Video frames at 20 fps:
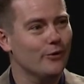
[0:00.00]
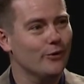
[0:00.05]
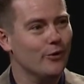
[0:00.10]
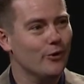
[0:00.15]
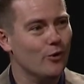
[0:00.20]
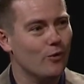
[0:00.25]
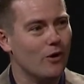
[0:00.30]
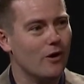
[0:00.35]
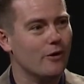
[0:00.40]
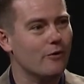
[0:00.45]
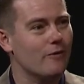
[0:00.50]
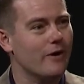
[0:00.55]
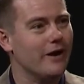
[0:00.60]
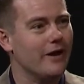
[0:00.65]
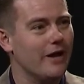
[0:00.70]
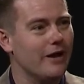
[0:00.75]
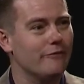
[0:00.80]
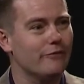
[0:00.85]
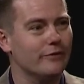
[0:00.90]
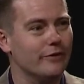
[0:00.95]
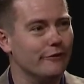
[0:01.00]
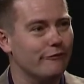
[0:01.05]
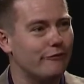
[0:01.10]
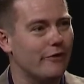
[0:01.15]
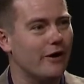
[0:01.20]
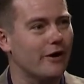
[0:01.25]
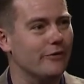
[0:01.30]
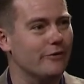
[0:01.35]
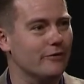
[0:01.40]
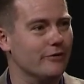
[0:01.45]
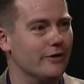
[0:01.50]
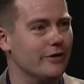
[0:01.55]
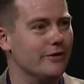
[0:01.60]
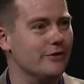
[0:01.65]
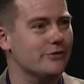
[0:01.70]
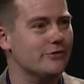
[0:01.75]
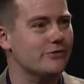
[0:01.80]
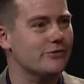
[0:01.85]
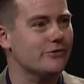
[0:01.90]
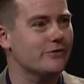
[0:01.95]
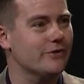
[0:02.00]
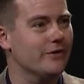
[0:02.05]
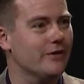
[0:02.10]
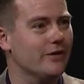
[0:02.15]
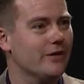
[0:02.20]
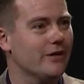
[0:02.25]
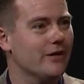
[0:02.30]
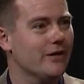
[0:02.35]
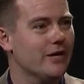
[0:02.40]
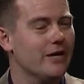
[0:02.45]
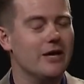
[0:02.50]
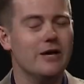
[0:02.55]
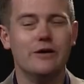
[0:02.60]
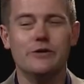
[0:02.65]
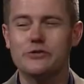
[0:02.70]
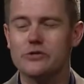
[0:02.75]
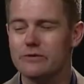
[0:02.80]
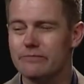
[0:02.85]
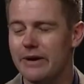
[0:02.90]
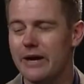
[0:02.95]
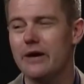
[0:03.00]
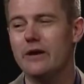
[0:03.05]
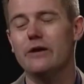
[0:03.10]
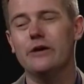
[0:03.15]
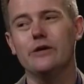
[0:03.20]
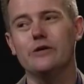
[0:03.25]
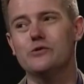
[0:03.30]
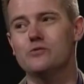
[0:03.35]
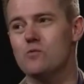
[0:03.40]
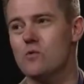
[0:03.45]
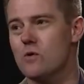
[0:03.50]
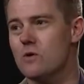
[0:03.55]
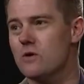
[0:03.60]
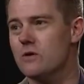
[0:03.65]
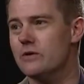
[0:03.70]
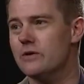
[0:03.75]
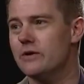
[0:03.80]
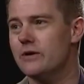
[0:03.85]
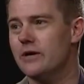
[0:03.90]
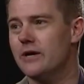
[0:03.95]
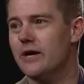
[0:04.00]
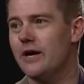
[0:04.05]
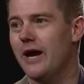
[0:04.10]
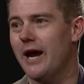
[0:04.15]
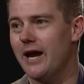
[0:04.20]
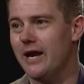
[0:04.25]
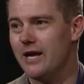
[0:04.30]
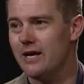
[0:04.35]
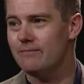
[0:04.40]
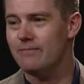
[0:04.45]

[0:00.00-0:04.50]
who our great Heavenly Father is. He is a man of His Word, and He